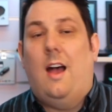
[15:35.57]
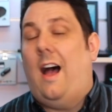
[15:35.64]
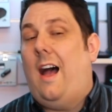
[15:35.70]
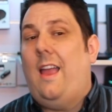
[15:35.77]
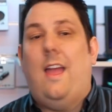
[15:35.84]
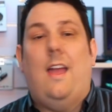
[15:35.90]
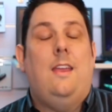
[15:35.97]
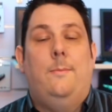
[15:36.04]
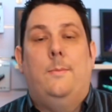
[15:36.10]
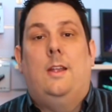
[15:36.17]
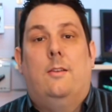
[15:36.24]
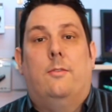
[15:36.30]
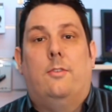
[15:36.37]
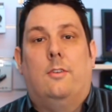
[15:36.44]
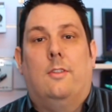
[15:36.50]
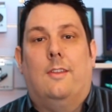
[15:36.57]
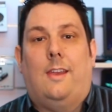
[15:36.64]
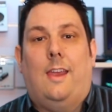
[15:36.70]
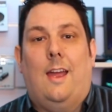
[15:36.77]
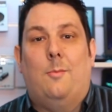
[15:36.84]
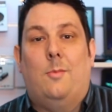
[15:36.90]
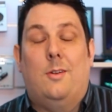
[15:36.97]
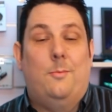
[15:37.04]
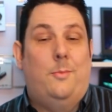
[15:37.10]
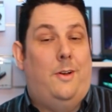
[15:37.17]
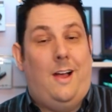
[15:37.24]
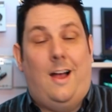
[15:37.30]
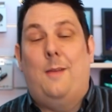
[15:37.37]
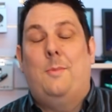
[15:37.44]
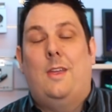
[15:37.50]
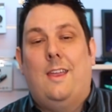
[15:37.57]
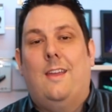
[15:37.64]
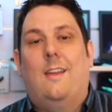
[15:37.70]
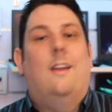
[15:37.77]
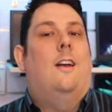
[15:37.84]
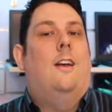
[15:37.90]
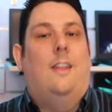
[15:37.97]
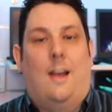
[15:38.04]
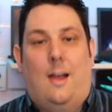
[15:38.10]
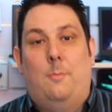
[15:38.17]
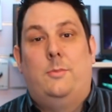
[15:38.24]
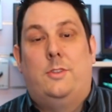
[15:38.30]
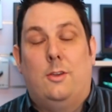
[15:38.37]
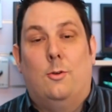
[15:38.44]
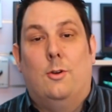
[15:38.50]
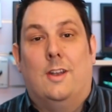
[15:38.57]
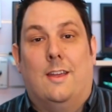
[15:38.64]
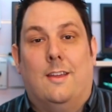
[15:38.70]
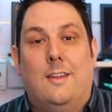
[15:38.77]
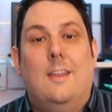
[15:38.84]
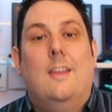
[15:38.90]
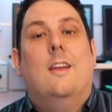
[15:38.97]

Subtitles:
I hate being in front of the camera, but I'm here and I'm doing it.